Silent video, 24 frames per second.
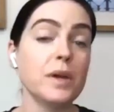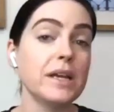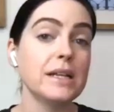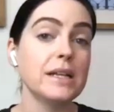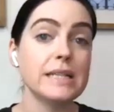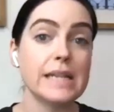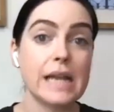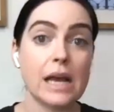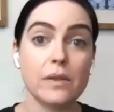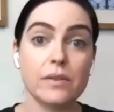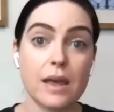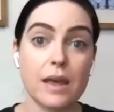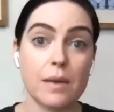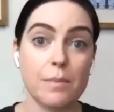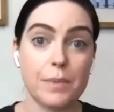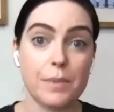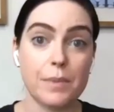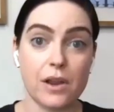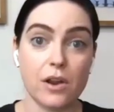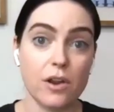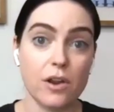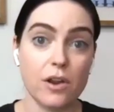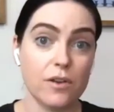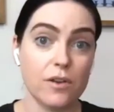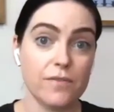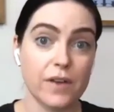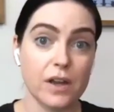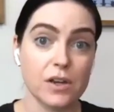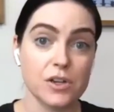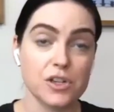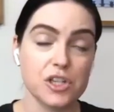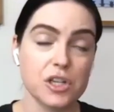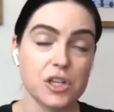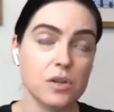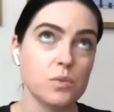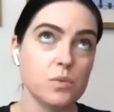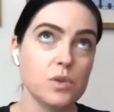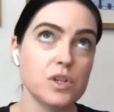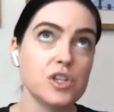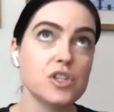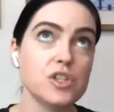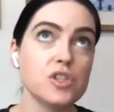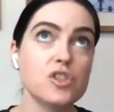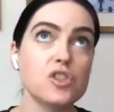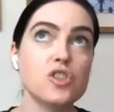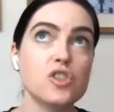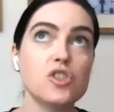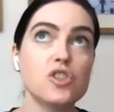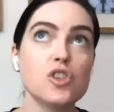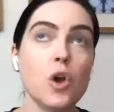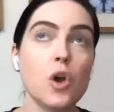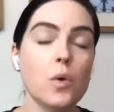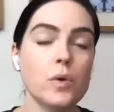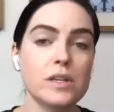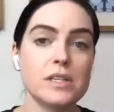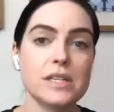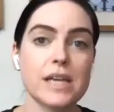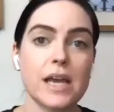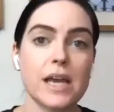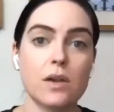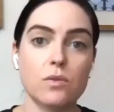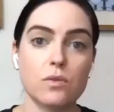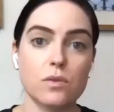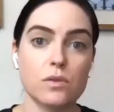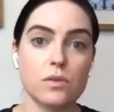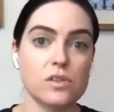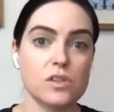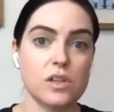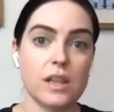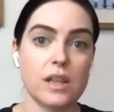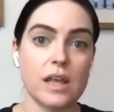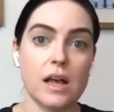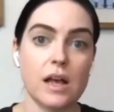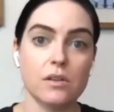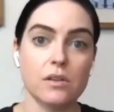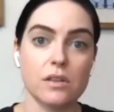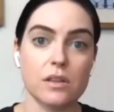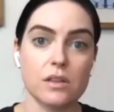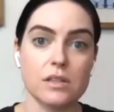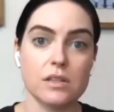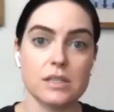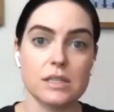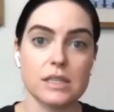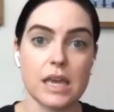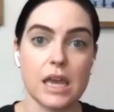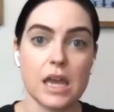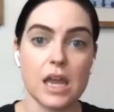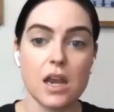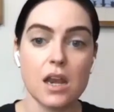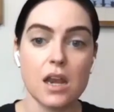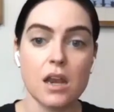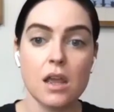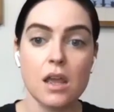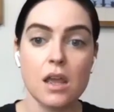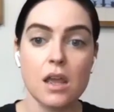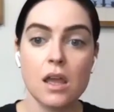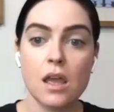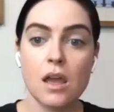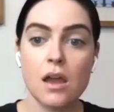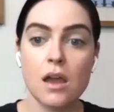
break down that barrier function, which is so integral to the health of the skin.